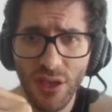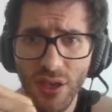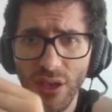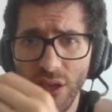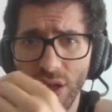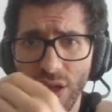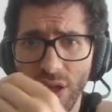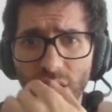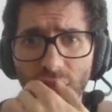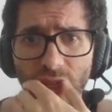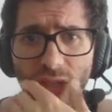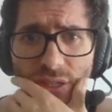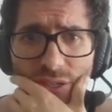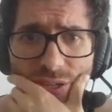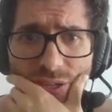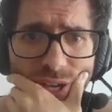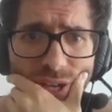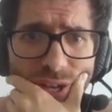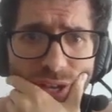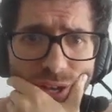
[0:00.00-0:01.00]
and
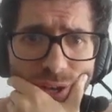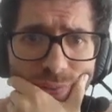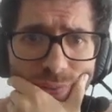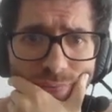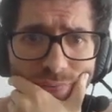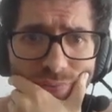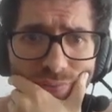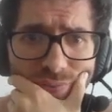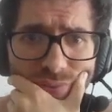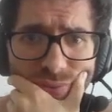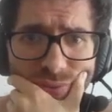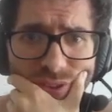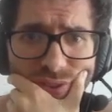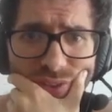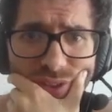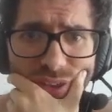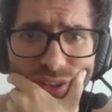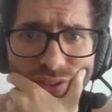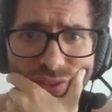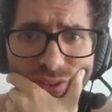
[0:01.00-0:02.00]
this
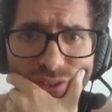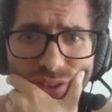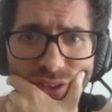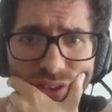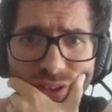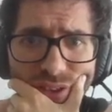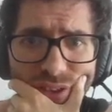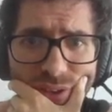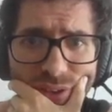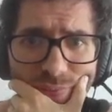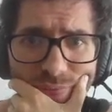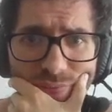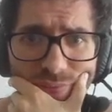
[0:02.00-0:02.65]
hits over